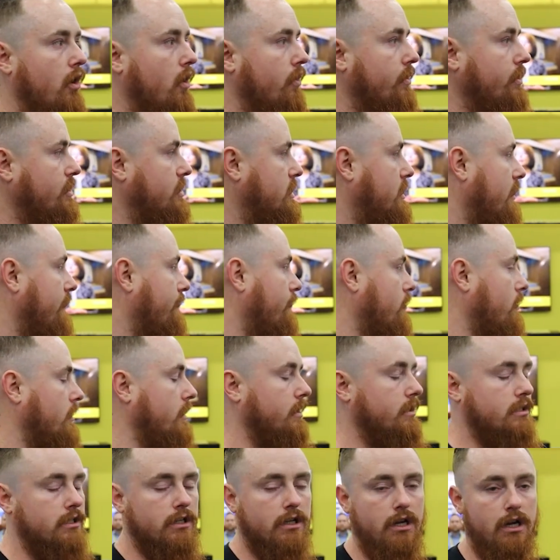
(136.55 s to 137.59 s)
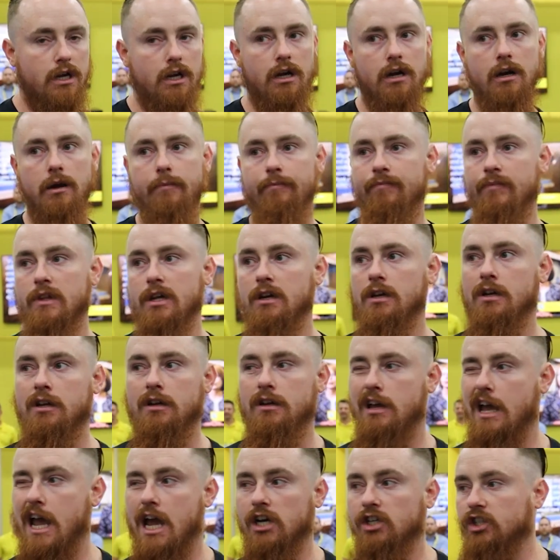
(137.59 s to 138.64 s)
all these different um,
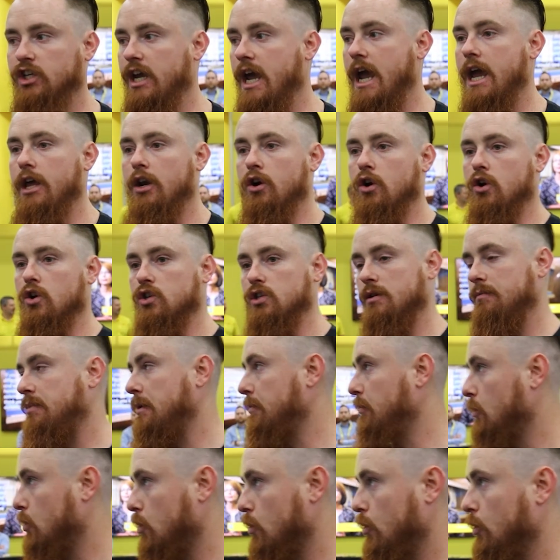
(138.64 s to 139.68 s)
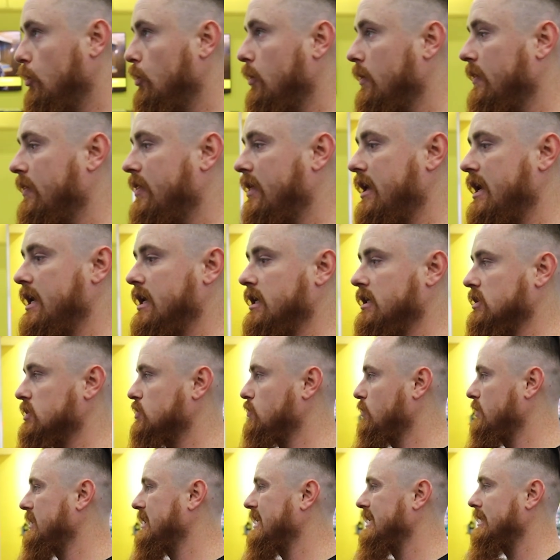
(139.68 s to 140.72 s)
educators and people who are doing
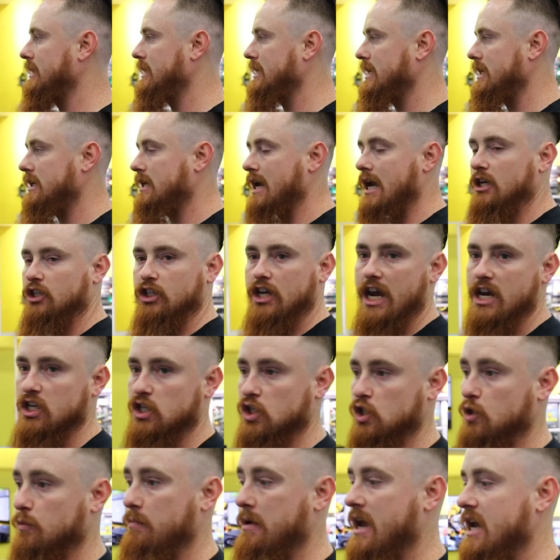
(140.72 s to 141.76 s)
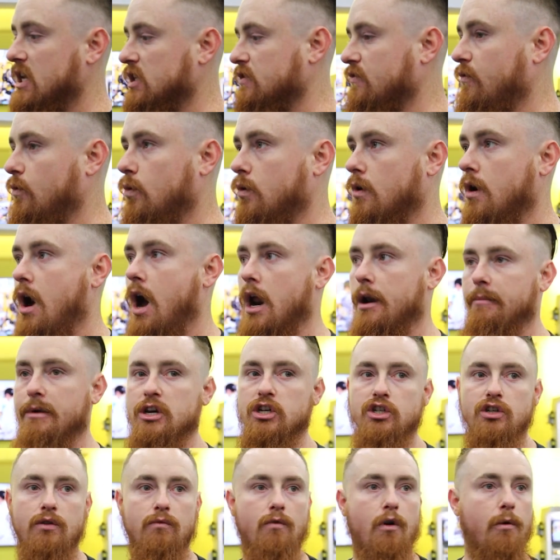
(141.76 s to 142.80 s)
things within the education space for
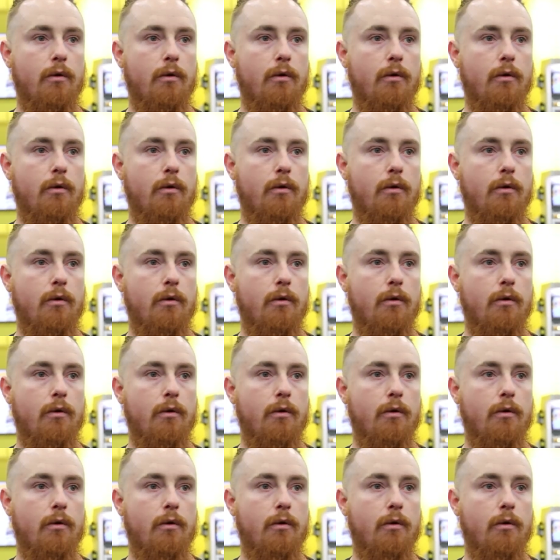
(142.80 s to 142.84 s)
automation and